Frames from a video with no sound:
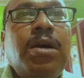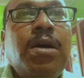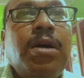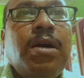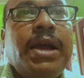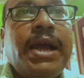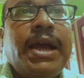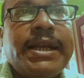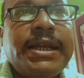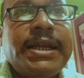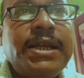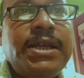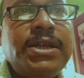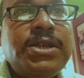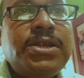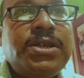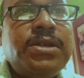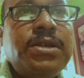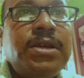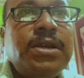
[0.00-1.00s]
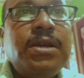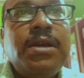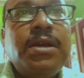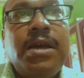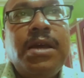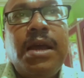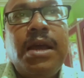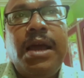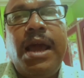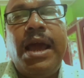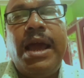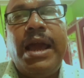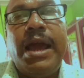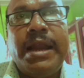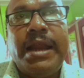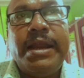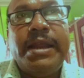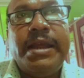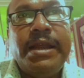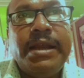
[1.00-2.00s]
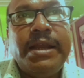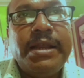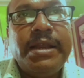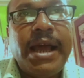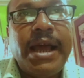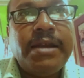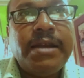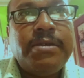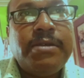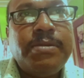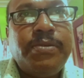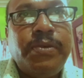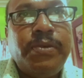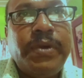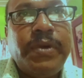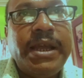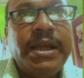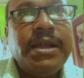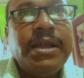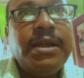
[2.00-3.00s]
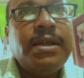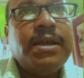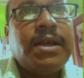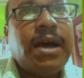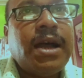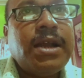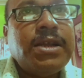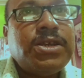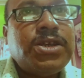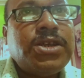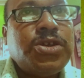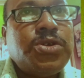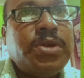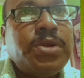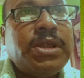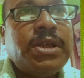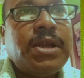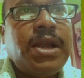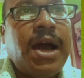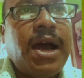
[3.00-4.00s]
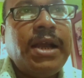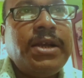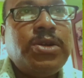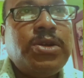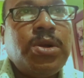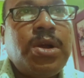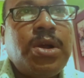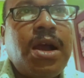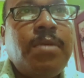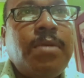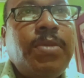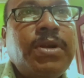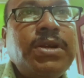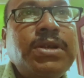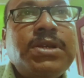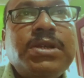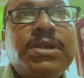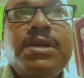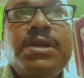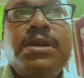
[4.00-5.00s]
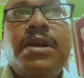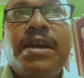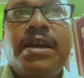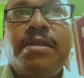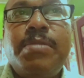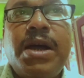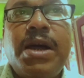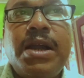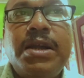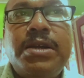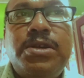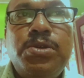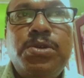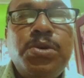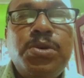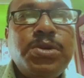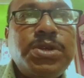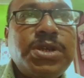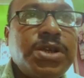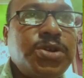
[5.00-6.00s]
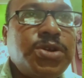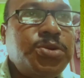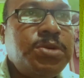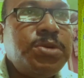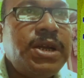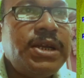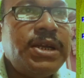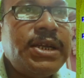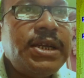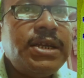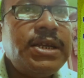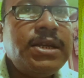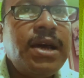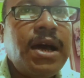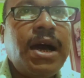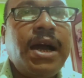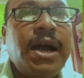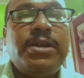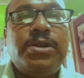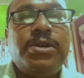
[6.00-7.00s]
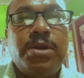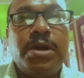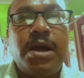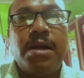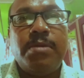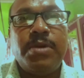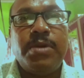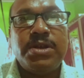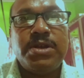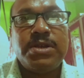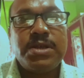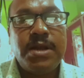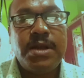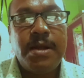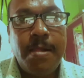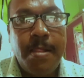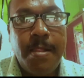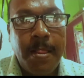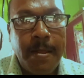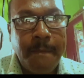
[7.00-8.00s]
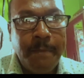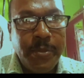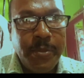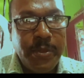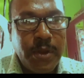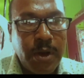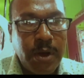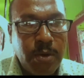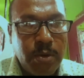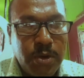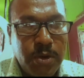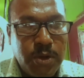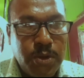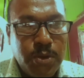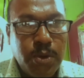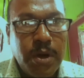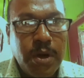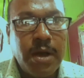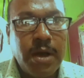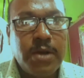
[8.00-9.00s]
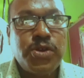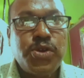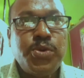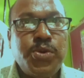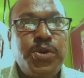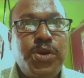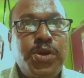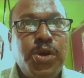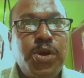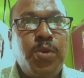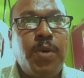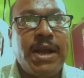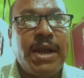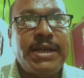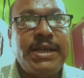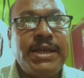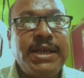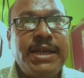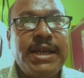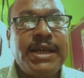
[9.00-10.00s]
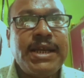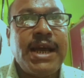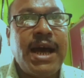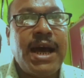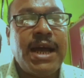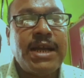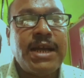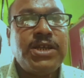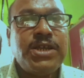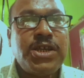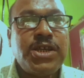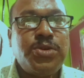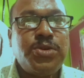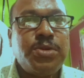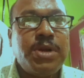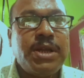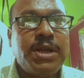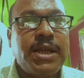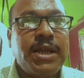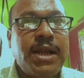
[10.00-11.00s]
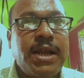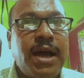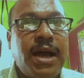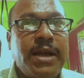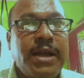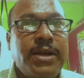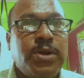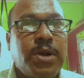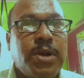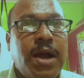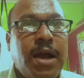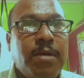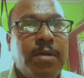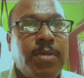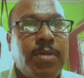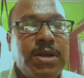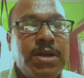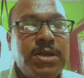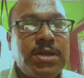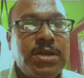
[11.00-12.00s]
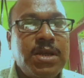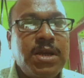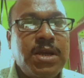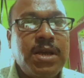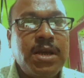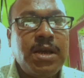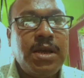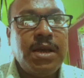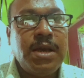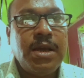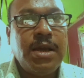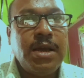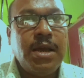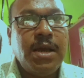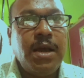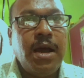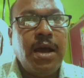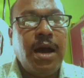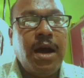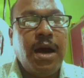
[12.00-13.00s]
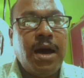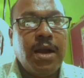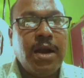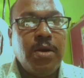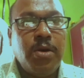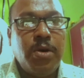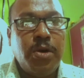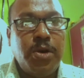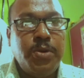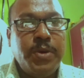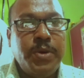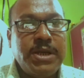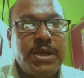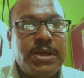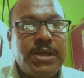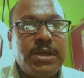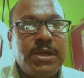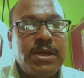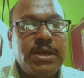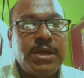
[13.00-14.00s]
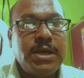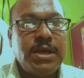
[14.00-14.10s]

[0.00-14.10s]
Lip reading: catalyst, and in that way unsaturated hydrocarbons convert to saturated hydrocarbons. Now, you should know one thing, that unsaturated hydrocarbons are always